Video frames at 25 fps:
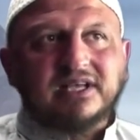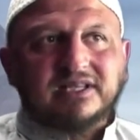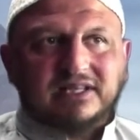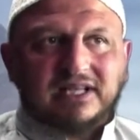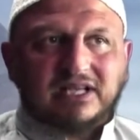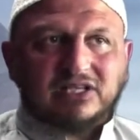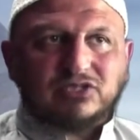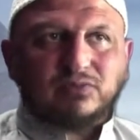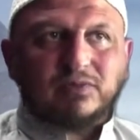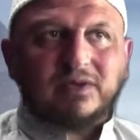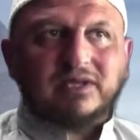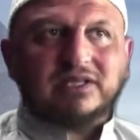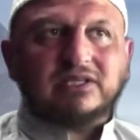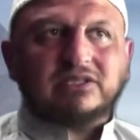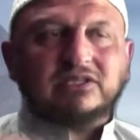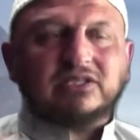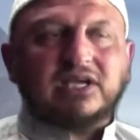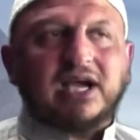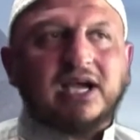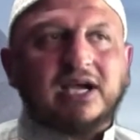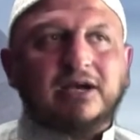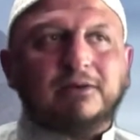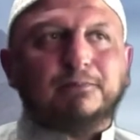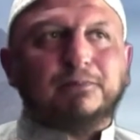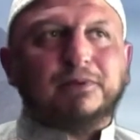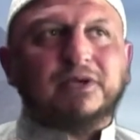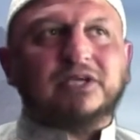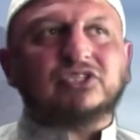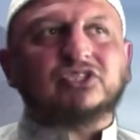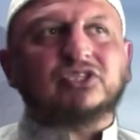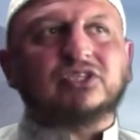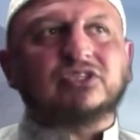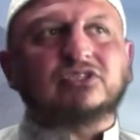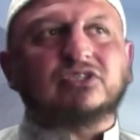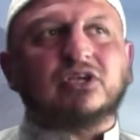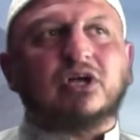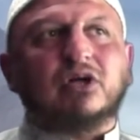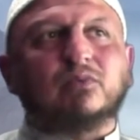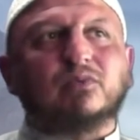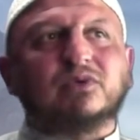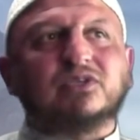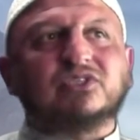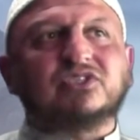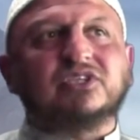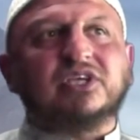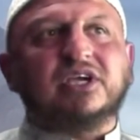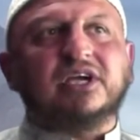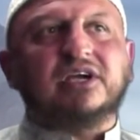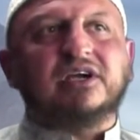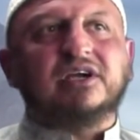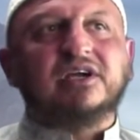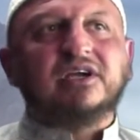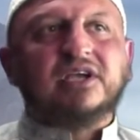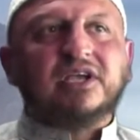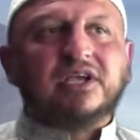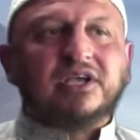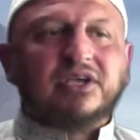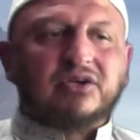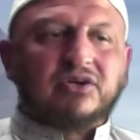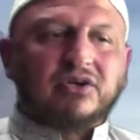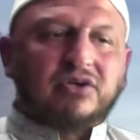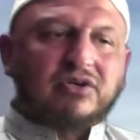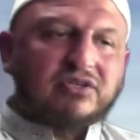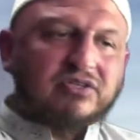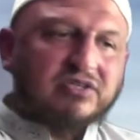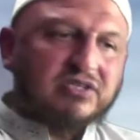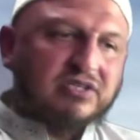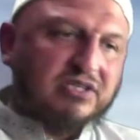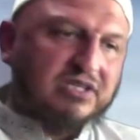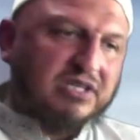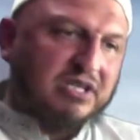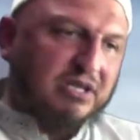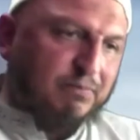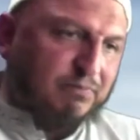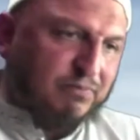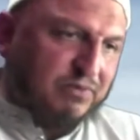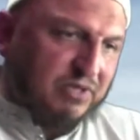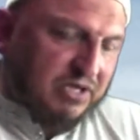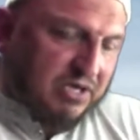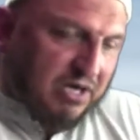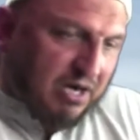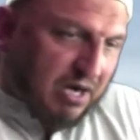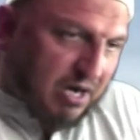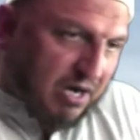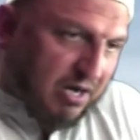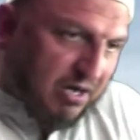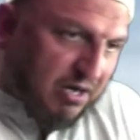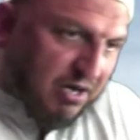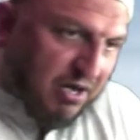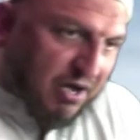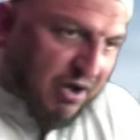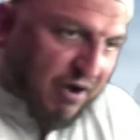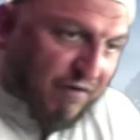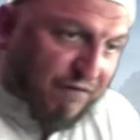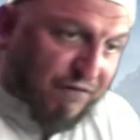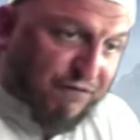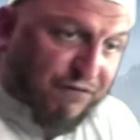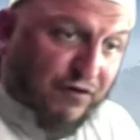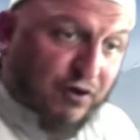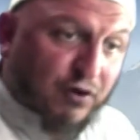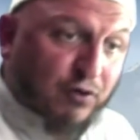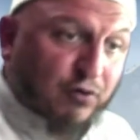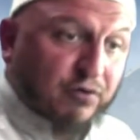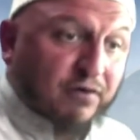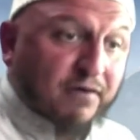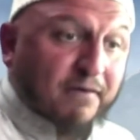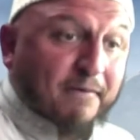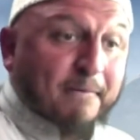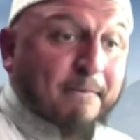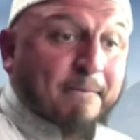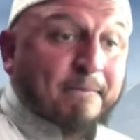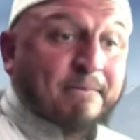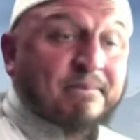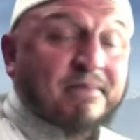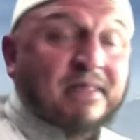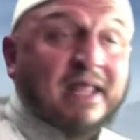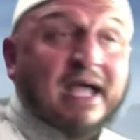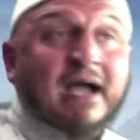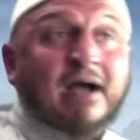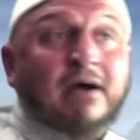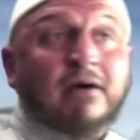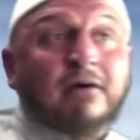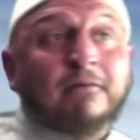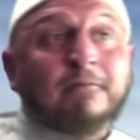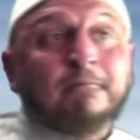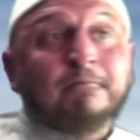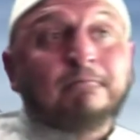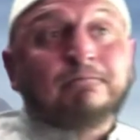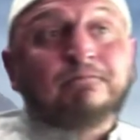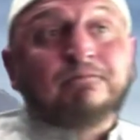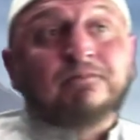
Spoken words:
That's why the tire pressure is always there in order to keep the car afloat. Now,